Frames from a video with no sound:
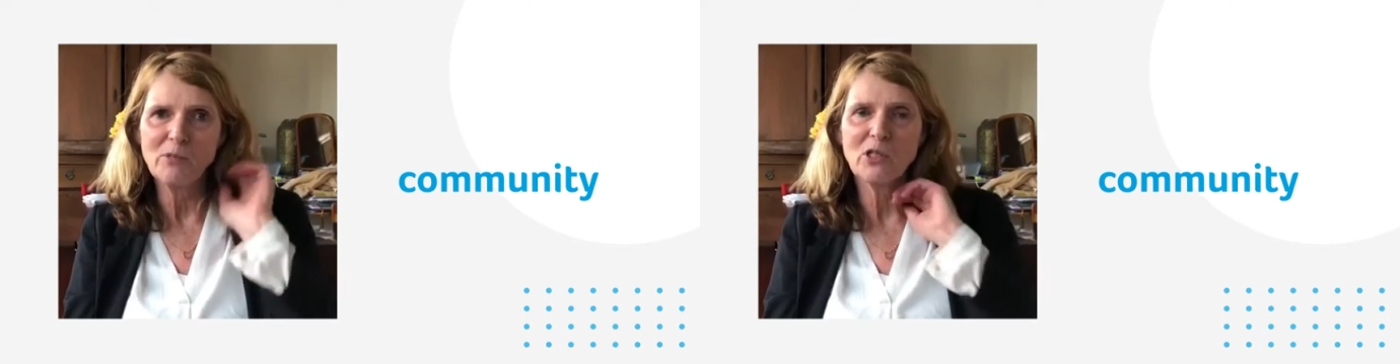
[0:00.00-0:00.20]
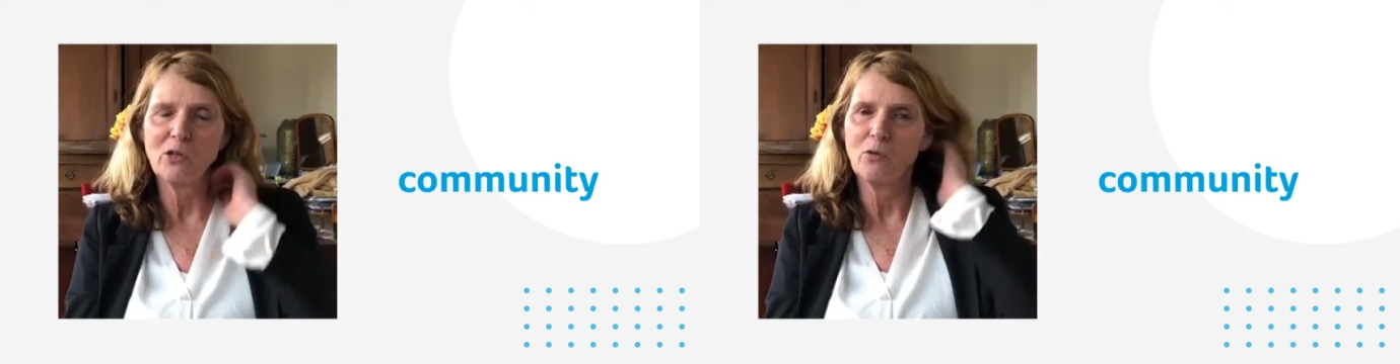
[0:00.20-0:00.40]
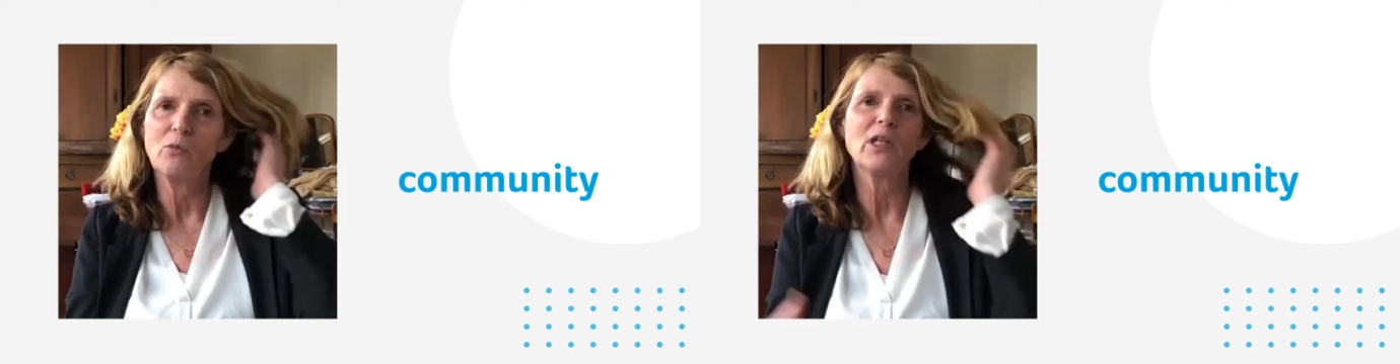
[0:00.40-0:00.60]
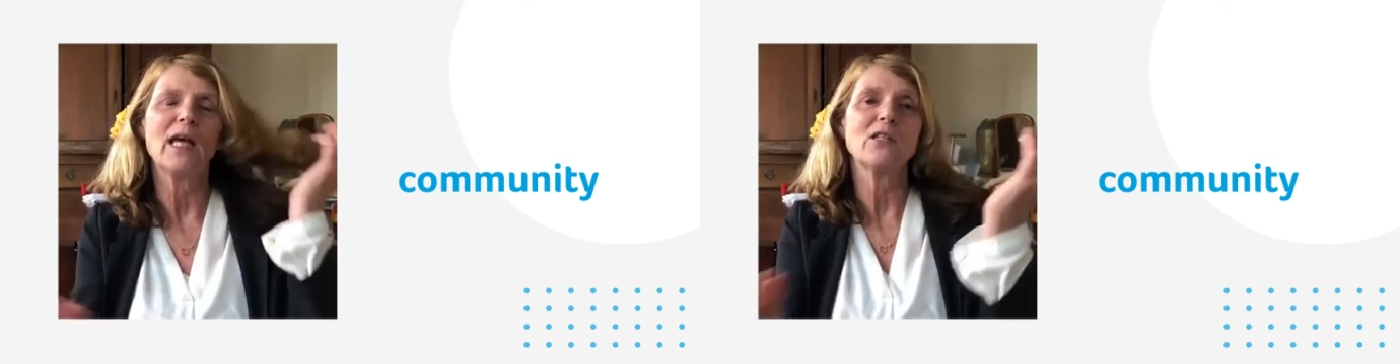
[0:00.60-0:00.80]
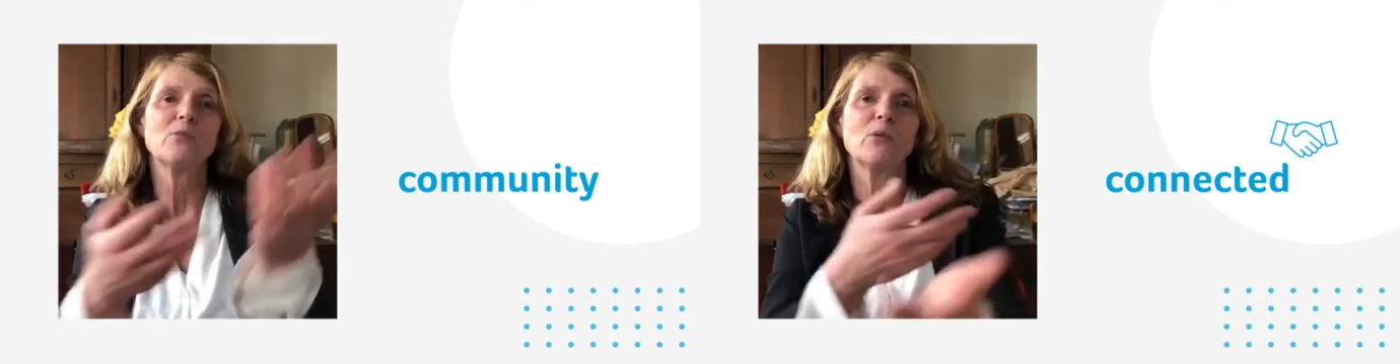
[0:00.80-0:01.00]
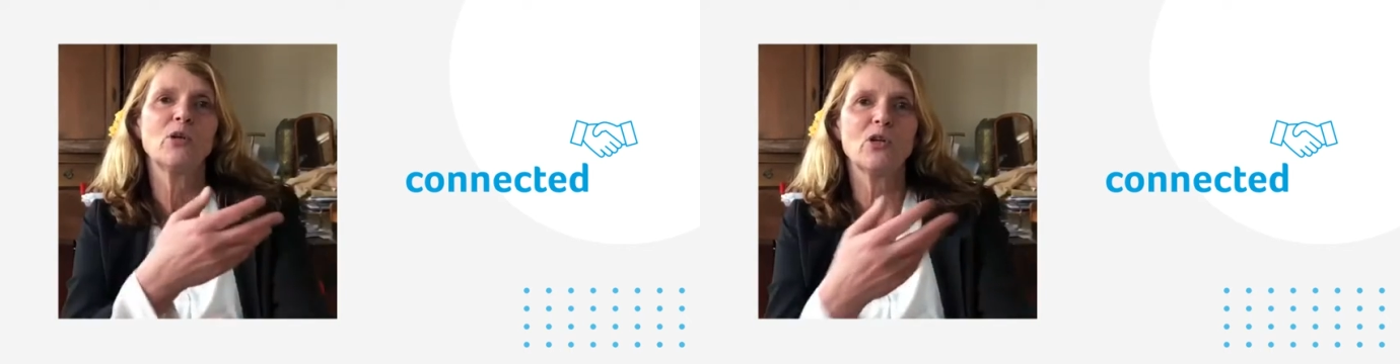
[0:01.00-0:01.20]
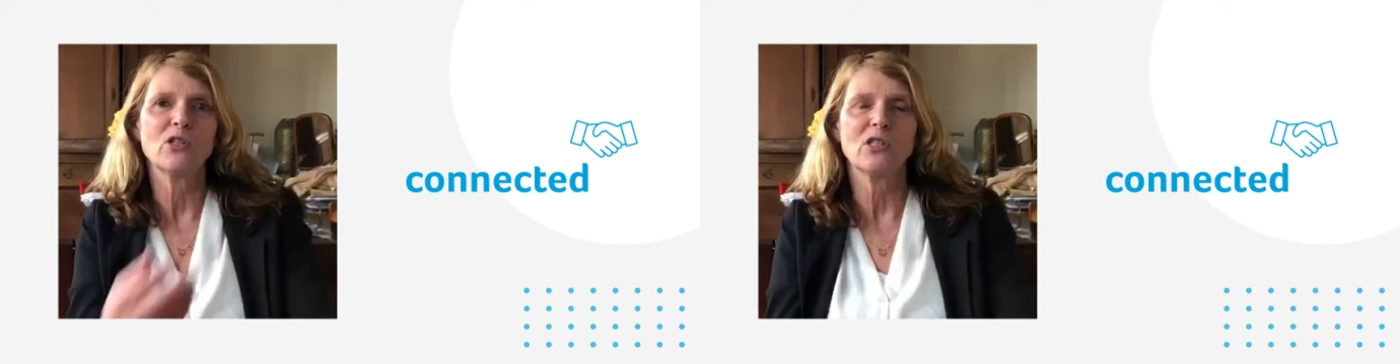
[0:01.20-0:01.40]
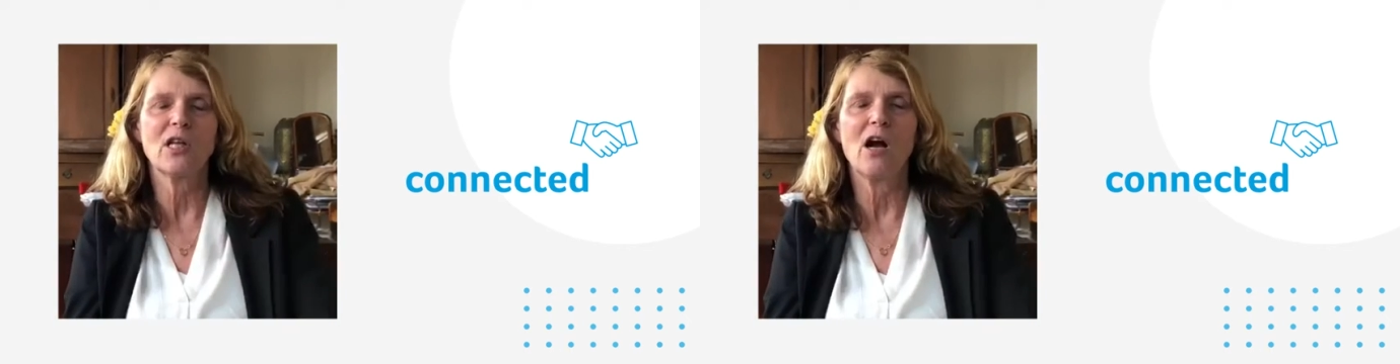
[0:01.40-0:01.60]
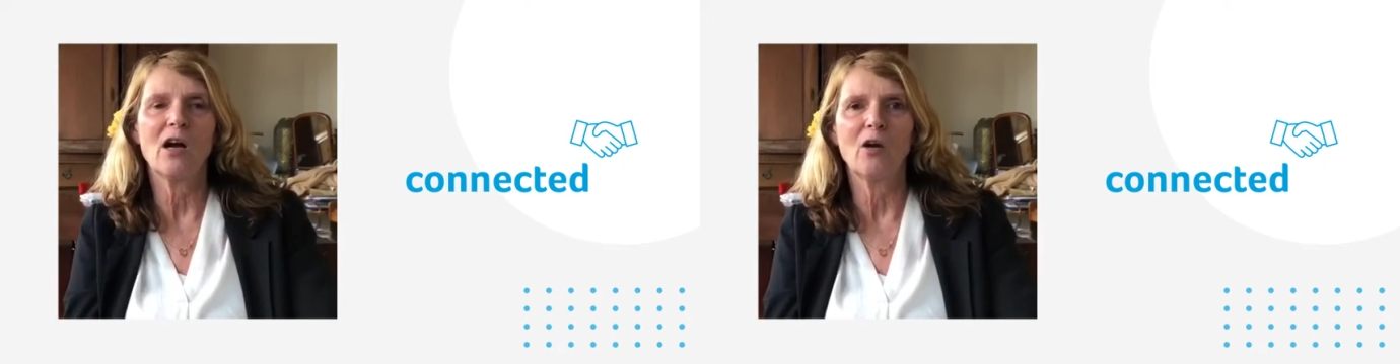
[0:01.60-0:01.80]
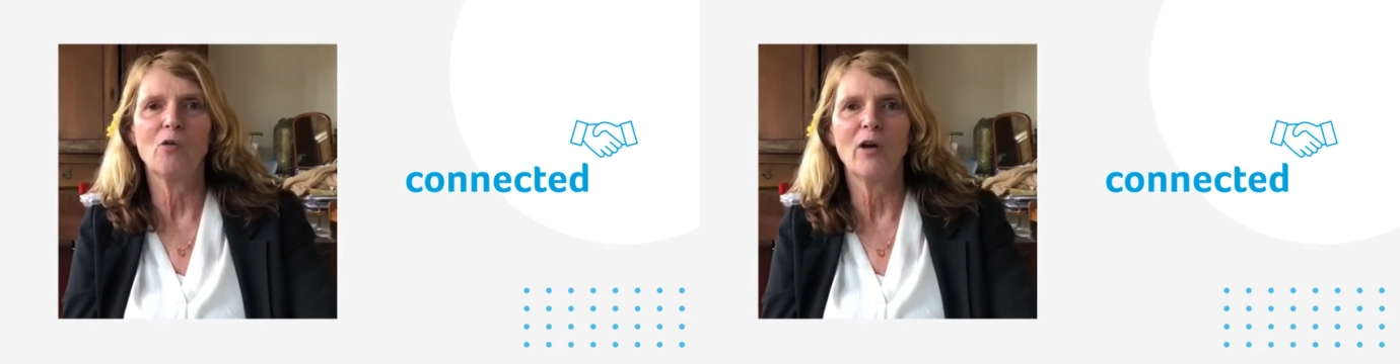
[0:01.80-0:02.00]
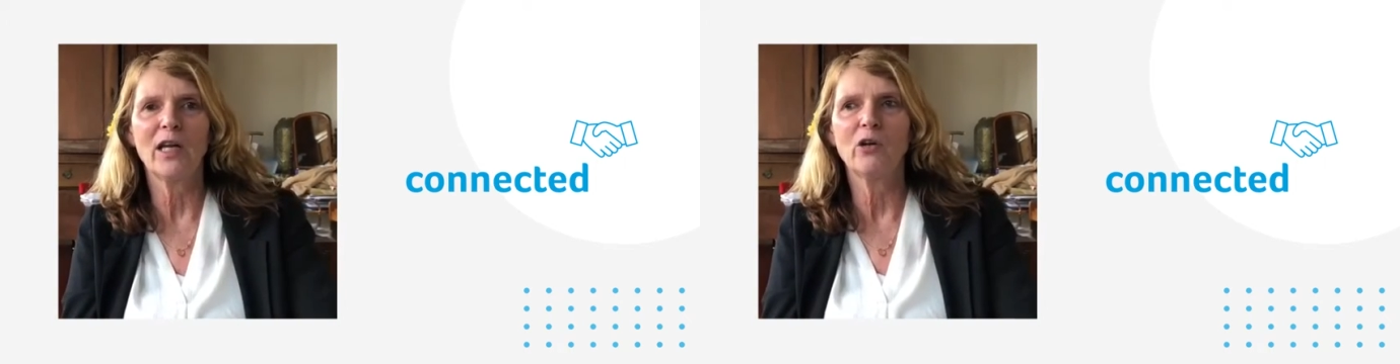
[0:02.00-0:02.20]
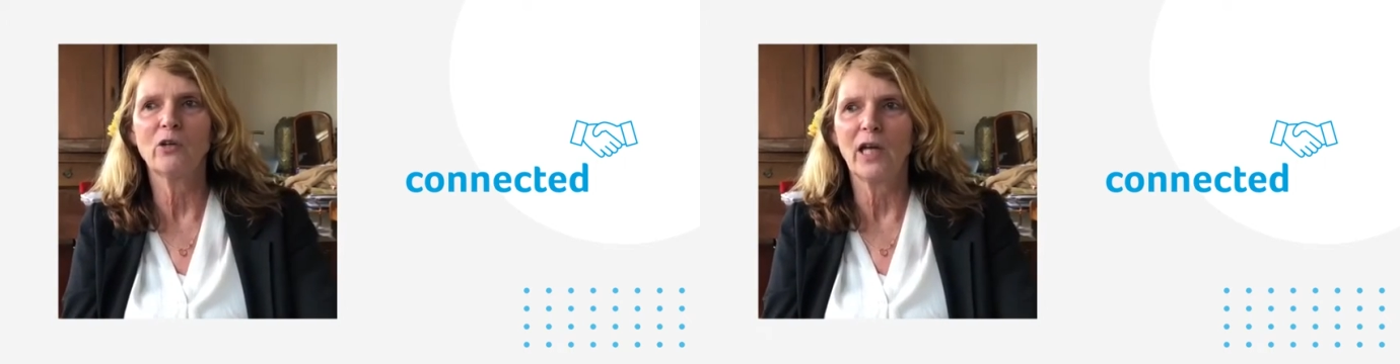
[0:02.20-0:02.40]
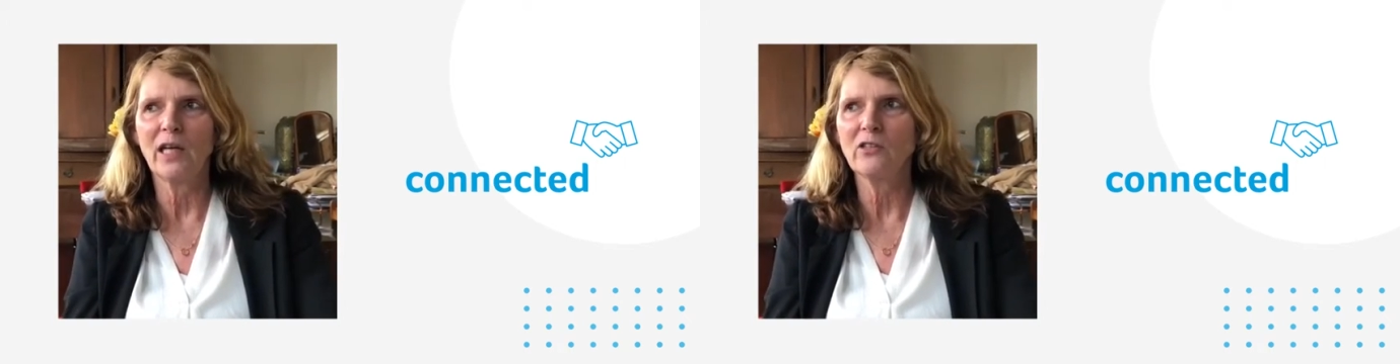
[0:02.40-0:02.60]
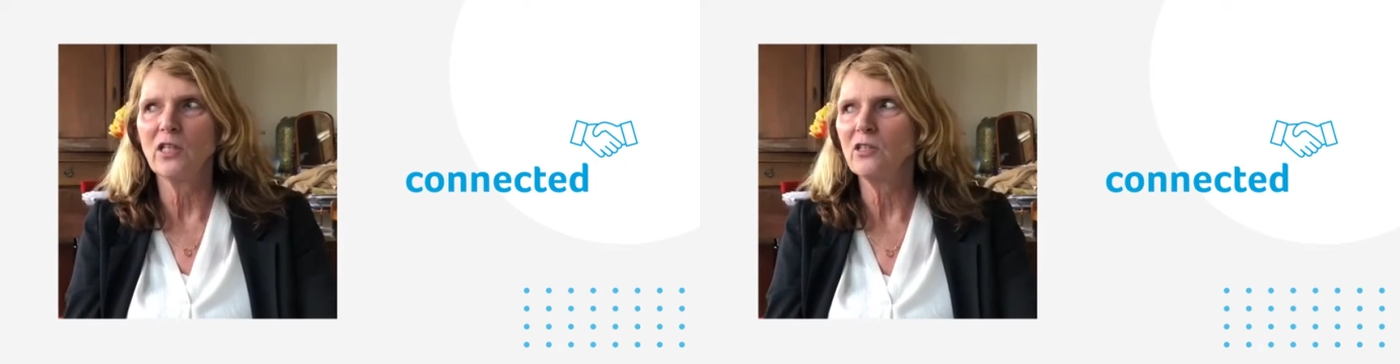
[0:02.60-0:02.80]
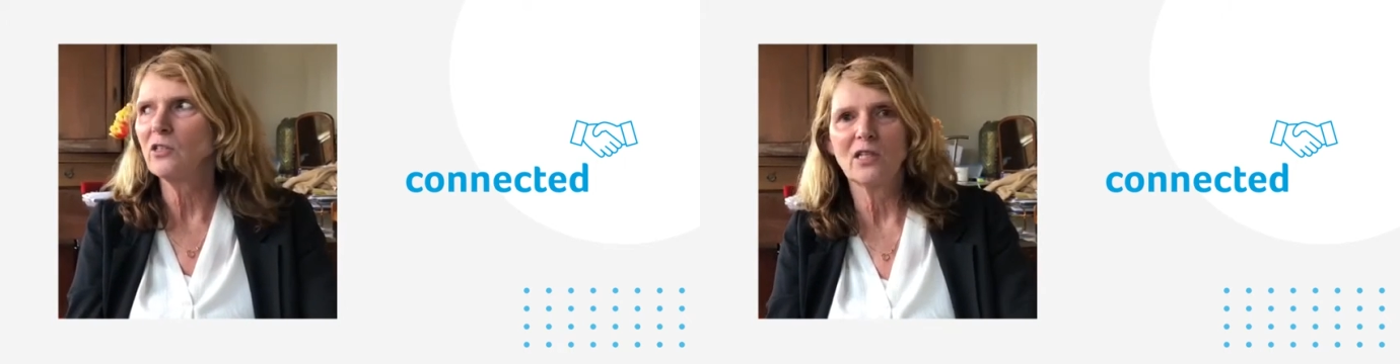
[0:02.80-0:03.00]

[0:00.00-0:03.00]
So the entrepreneurs are already connected.